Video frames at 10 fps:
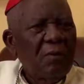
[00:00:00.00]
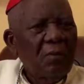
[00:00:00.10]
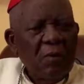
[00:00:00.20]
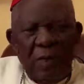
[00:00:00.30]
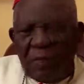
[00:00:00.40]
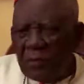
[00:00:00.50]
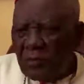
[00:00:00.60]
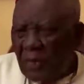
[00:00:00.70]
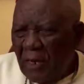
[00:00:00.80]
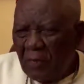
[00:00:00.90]
We are not
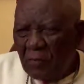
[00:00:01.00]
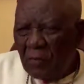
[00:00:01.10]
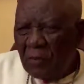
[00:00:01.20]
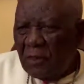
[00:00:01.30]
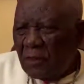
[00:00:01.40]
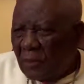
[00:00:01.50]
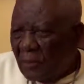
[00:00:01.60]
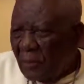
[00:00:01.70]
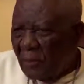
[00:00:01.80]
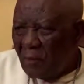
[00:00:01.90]
trying to
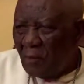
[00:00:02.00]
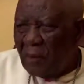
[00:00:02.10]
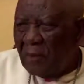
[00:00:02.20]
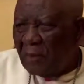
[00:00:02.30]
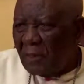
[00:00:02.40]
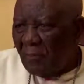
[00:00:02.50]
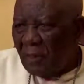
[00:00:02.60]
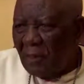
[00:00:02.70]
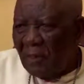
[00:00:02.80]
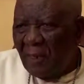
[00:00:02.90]

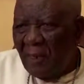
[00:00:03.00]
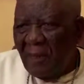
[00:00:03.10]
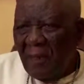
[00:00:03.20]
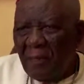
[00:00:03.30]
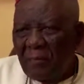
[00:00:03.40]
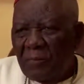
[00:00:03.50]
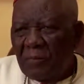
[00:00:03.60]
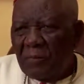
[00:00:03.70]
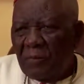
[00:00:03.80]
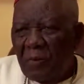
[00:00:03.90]
intervene,
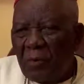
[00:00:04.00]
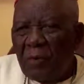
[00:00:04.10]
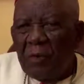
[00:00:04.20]
to